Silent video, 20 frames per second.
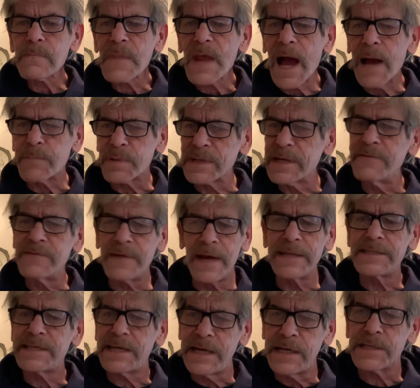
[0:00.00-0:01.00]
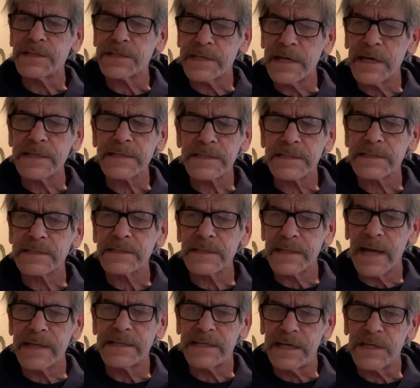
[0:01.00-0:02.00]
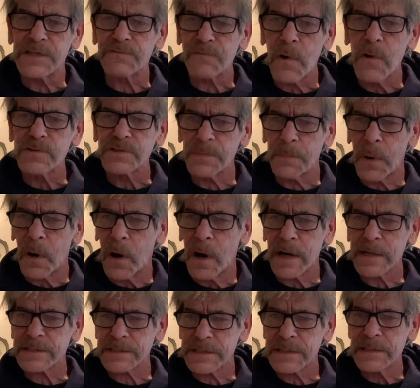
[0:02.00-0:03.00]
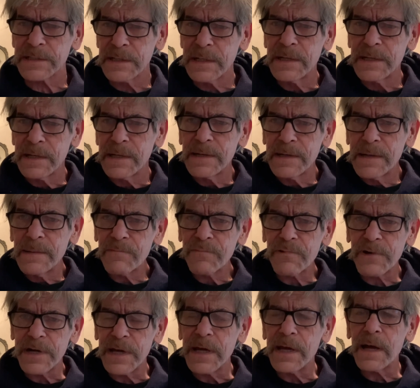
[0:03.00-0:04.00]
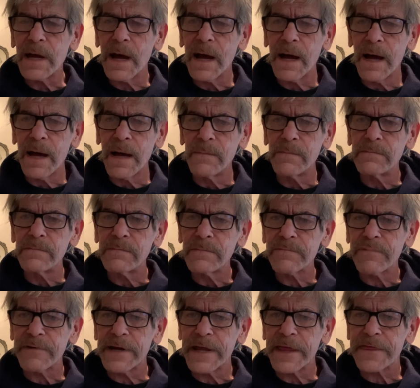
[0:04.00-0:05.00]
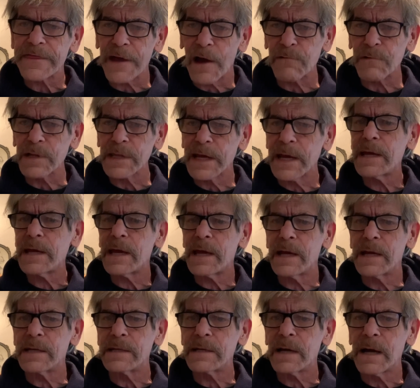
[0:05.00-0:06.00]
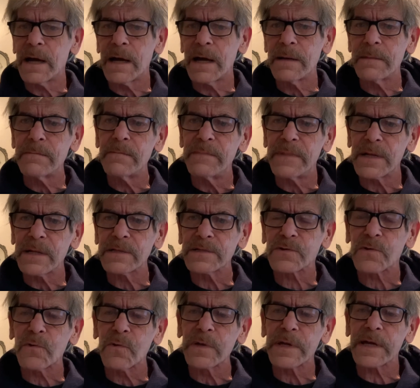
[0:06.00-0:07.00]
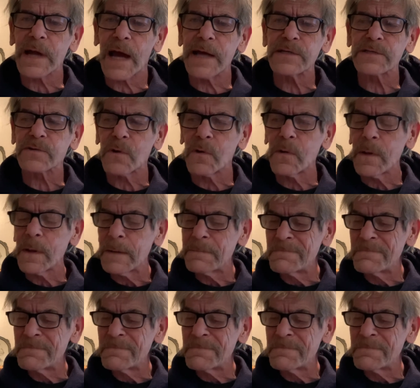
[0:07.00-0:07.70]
believe they teach Rosa Parks pretty thoroughly in middle school and high school.